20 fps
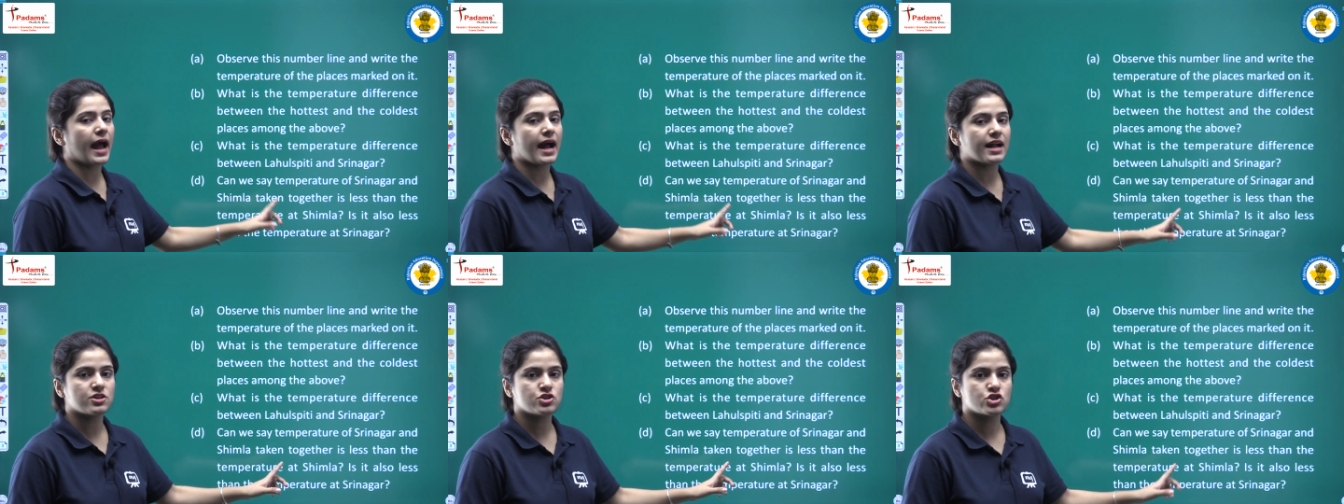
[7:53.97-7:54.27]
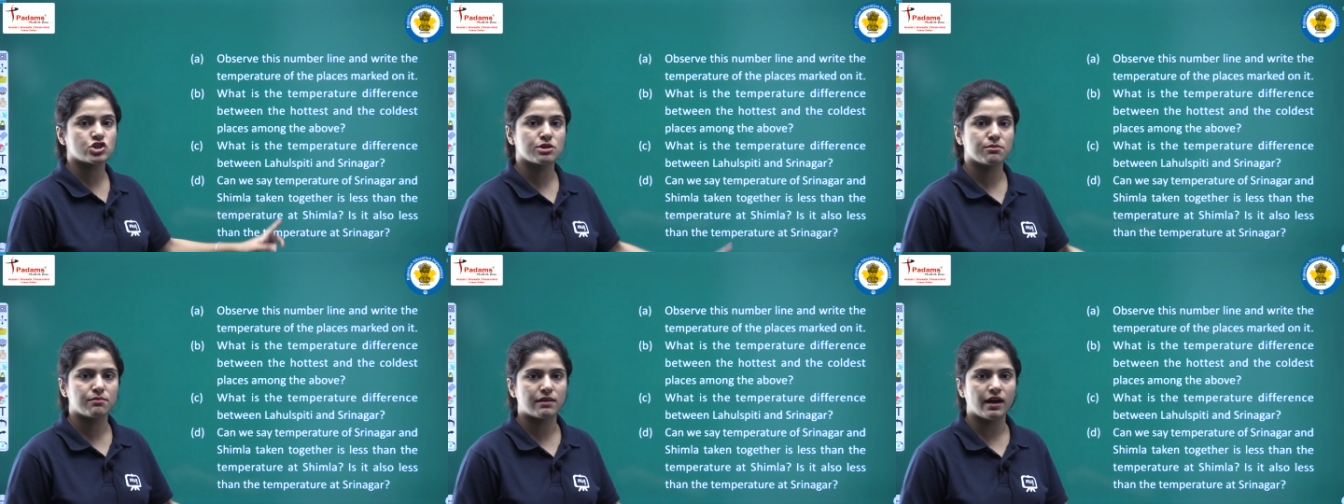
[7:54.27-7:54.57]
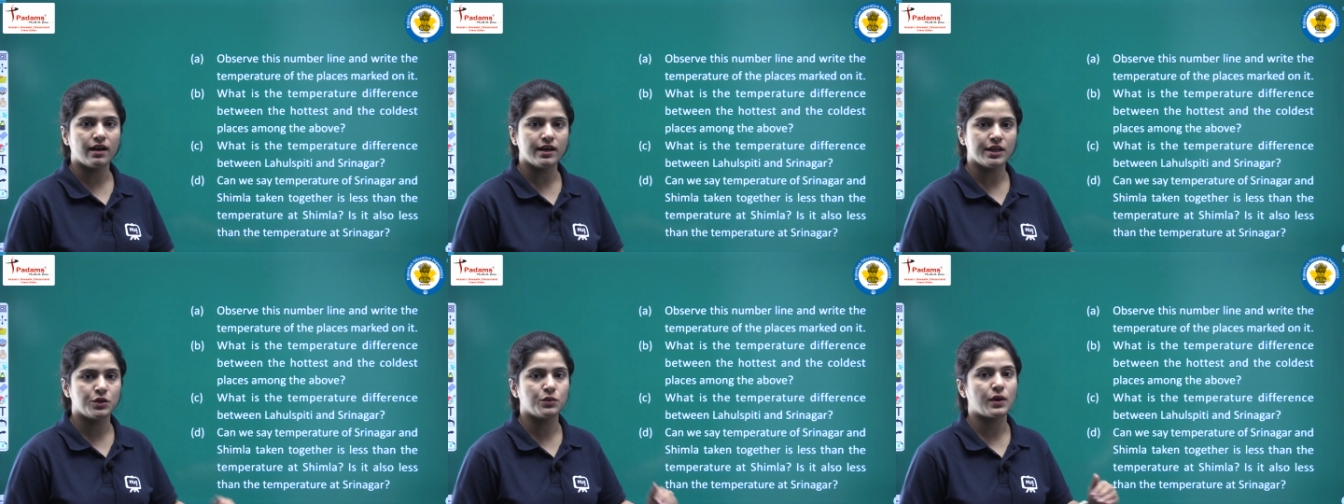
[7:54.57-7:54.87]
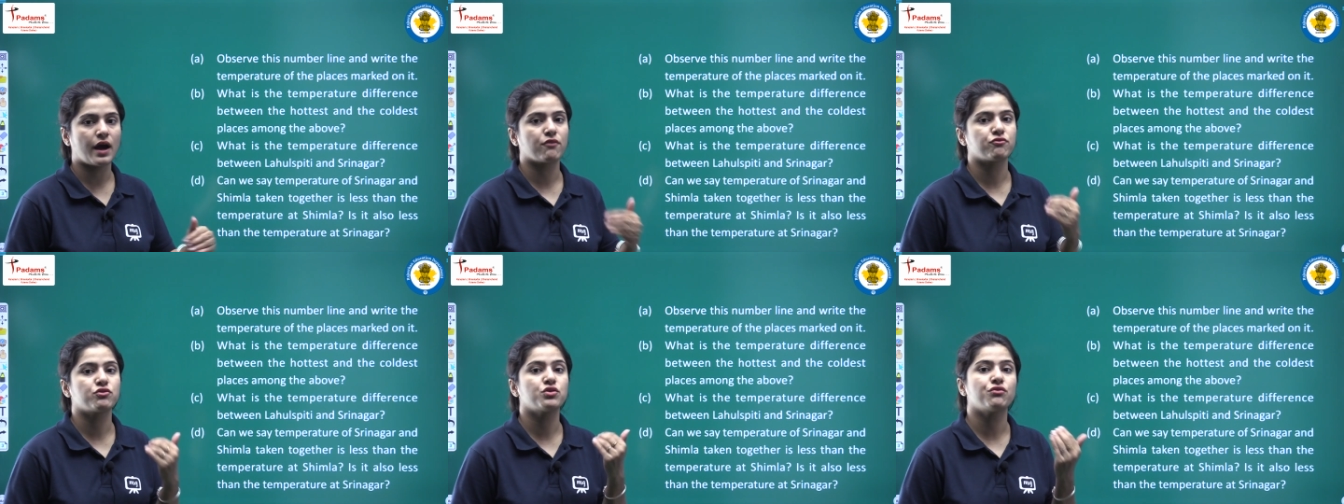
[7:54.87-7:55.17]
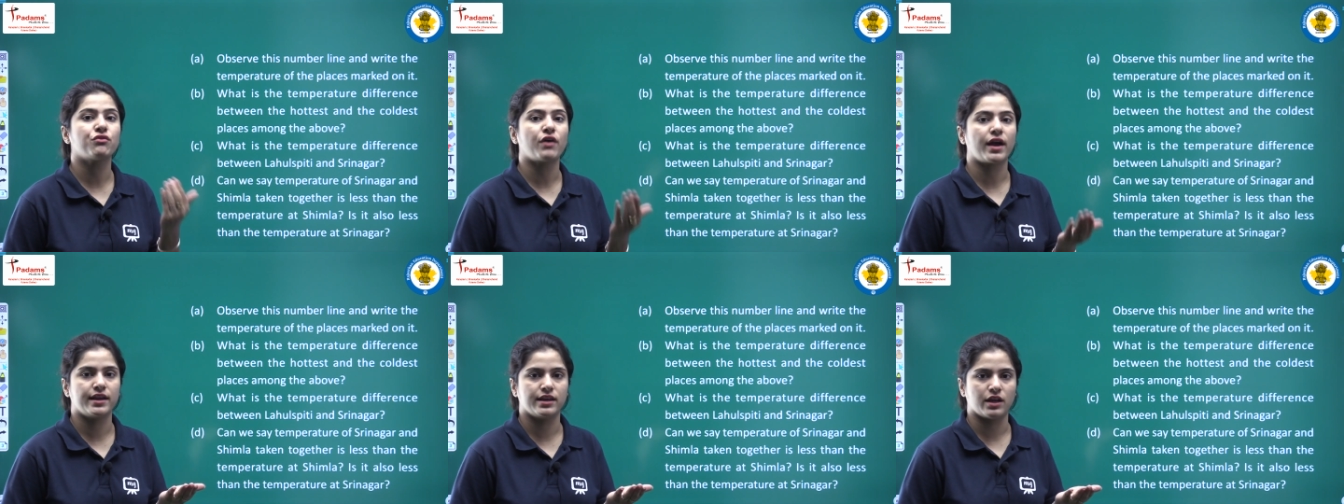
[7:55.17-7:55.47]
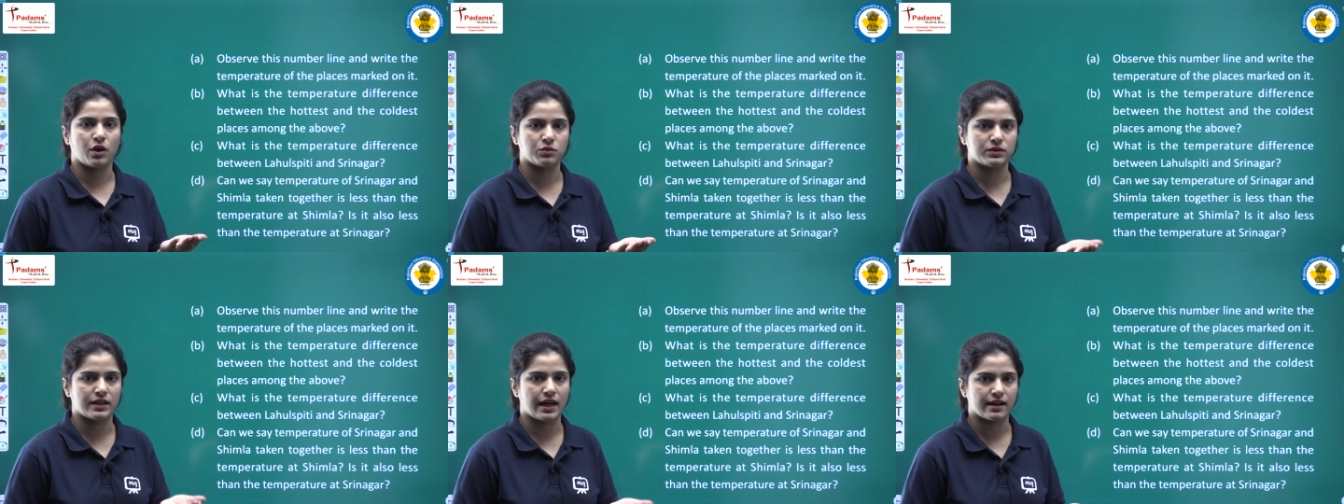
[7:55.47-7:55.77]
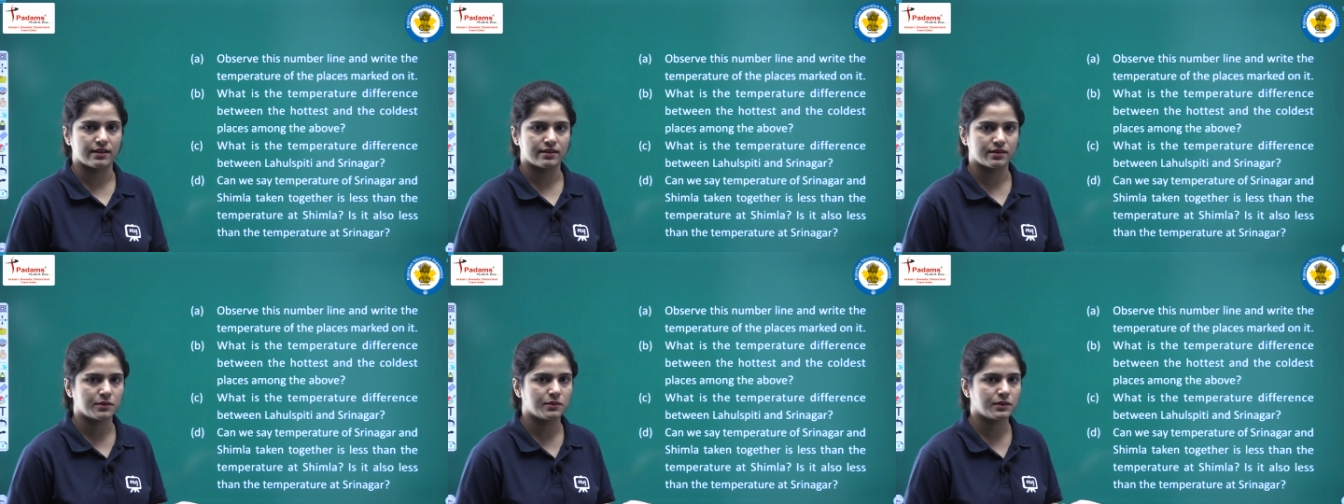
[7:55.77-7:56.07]
at Shimla? You have to find out
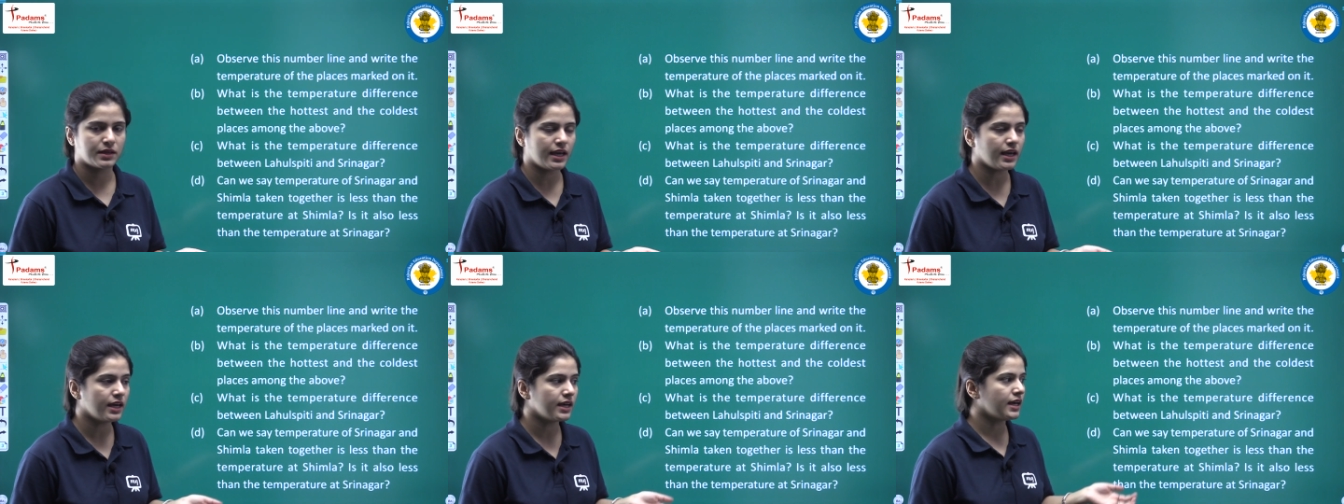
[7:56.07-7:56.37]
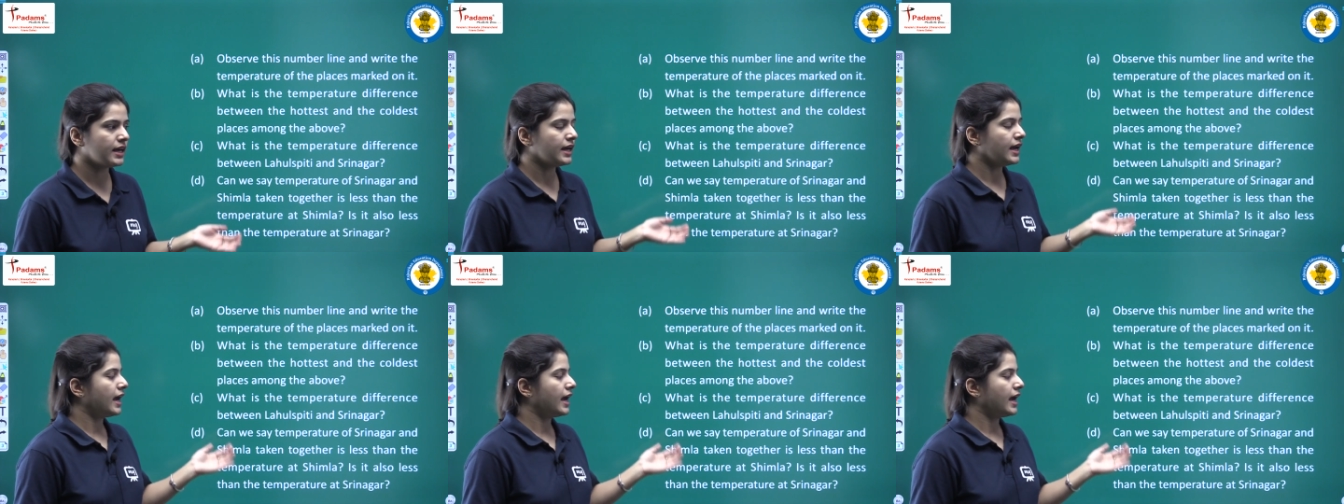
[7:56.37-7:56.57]
that. Okay.